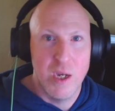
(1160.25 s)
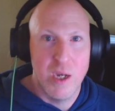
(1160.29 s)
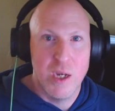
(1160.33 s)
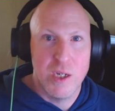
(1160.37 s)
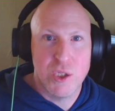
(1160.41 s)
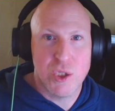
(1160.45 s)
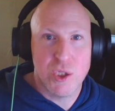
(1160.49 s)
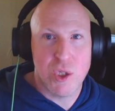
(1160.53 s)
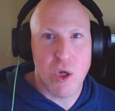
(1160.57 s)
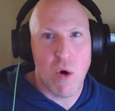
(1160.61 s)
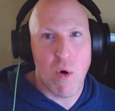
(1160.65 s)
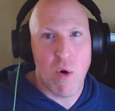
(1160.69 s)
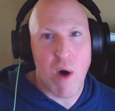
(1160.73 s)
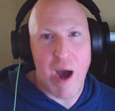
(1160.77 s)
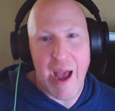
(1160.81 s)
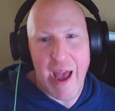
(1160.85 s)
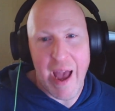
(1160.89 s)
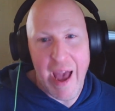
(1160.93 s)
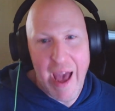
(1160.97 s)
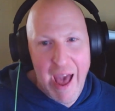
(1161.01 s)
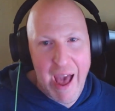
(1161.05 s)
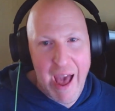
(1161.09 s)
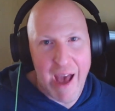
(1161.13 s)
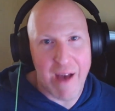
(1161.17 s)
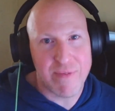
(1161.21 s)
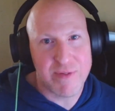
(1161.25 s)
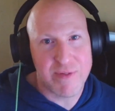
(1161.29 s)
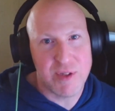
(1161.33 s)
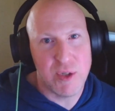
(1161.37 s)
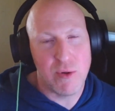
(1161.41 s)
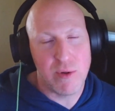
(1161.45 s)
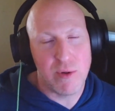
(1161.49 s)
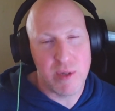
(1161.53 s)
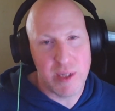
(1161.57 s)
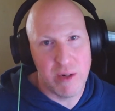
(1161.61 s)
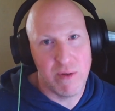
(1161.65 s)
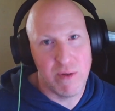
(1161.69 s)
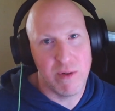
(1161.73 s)
So I have to
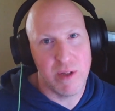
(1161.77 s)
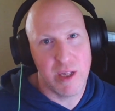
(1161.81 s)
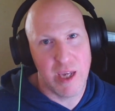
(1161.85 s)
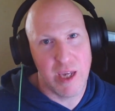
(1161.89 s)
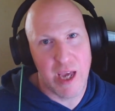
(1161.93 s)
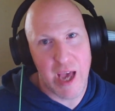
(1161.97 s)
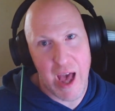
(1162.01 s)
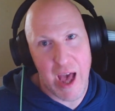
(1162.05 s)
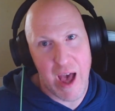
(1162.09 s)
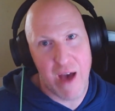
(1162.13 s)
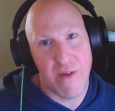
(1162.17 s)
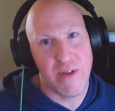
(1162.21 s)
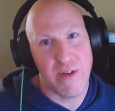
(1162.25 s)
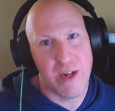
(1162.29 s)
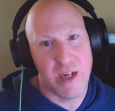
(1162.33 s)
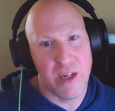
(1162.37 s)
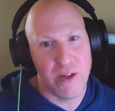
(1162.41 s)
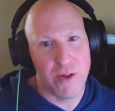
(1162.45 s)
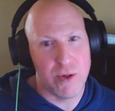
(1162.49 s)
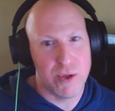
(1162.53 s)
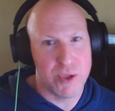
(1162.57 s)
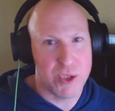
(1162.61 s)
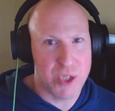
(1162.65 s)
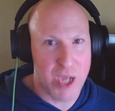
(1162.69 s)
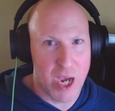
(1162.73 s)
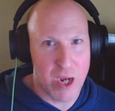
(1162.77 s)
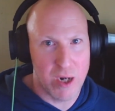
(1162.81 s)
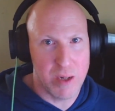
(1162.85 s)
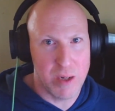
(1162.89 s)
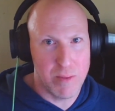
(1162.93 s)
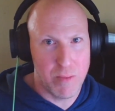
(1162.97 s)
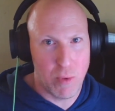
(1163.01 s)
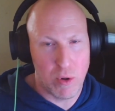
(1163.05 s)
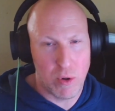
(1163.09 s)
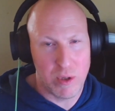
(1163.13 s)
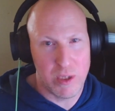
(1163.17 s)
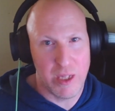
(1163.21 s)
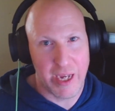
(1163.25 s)
literally have another sounding
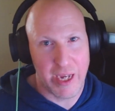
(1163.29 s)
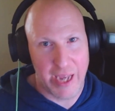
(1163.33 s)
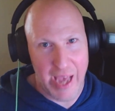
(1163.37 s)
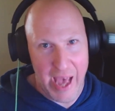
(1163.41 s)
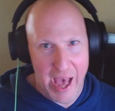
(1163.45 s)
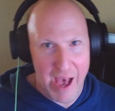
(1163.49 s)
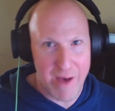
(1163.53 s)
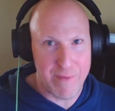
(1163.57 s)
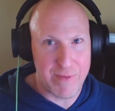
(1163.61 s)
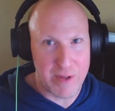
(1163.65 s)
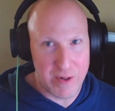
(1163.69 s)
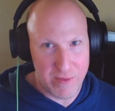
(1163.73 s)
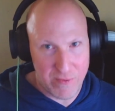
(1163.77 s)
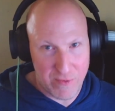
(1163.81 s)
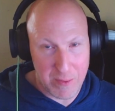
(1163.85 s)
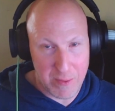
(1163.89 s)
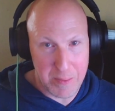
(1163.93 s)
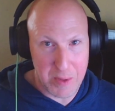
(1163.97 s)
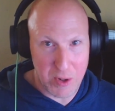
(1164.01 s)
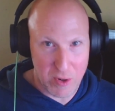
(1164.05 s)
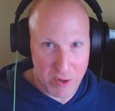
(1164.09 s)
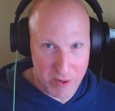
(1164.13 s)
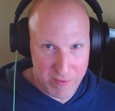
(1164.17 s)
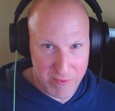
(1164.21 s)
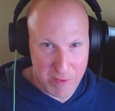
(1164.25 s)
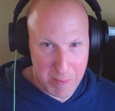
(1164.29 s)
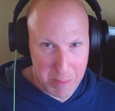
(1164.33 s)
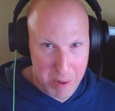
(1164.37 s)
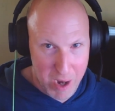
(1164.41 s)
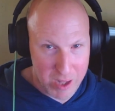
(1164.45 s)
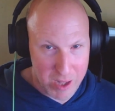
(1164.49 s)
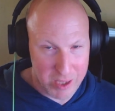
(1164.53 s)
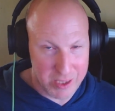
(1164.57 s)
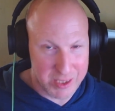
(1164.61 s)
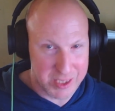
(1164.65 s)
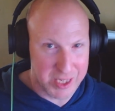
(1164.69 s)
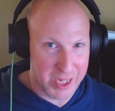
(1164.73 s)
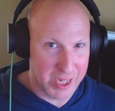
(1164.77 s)
board like Avin from the Grief of
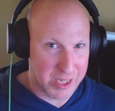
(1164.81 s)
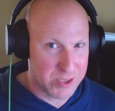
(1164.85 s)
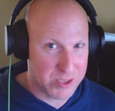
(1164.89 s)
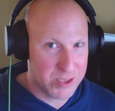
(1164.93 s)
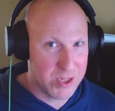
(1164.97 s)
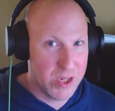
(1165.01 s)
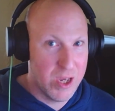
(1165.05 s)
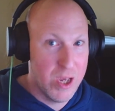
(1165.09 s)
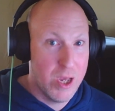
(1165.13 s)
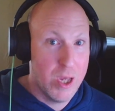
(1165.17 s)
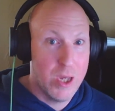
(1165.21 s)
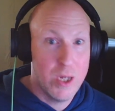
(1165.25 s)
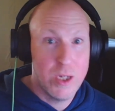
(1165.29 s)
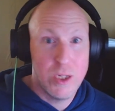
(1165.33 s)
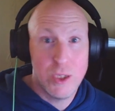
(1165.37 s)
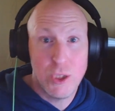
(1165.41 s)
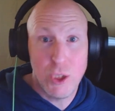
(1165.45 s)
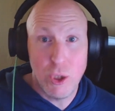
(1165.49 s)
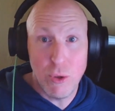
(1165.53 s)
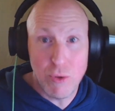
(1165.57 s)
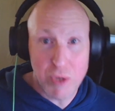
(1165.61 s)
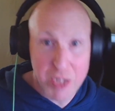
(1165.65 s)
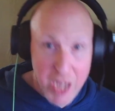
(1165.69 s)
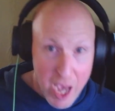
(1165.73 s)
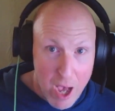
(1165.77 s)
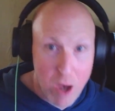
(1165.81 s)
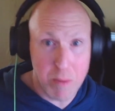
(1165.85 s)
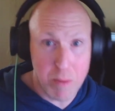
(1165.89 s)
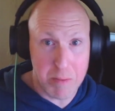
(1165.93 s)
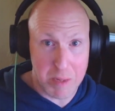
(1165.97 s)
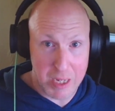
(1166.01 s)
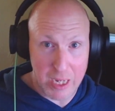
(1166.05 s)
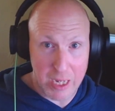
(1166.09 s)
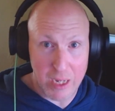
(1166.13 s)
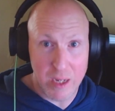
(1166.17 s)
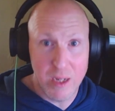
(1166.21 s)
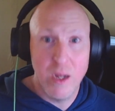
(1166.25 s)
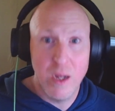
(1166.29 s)
Politics to tell
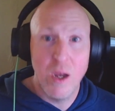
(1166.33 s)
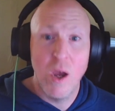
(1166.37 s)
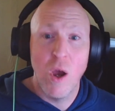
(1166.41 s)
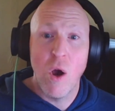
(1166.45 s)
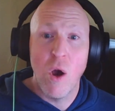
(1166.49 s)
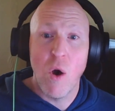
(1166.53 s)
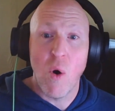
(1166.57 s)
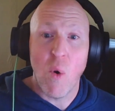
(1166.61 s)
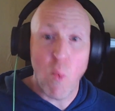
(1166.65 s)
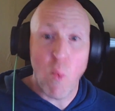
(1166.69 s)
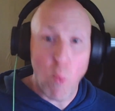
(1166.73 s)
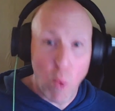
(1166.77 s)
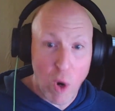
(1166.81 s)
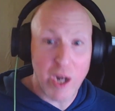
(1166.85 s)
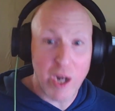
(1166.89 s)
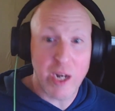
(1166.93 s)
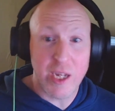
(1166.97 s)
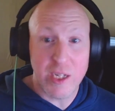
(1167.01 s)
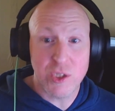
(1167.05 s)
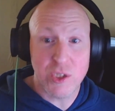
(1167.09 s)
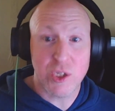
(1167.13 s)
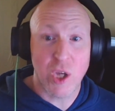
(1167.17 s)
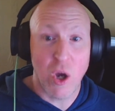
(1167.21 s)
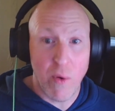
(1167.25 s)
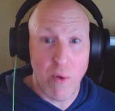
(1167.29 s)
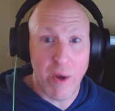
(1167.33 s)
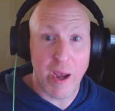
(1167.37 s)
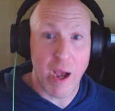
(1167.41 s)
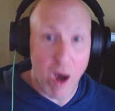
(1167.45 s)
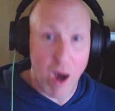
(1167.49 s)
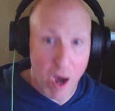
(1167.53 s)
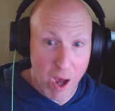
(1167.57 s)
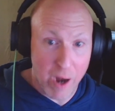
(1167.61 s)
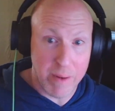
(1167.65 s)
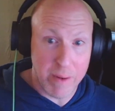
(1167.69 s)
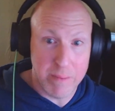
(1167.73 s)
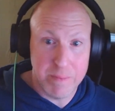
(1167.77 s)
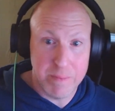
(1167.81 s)
me what is going
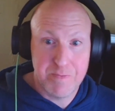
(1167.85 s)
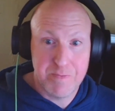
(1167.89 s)
on.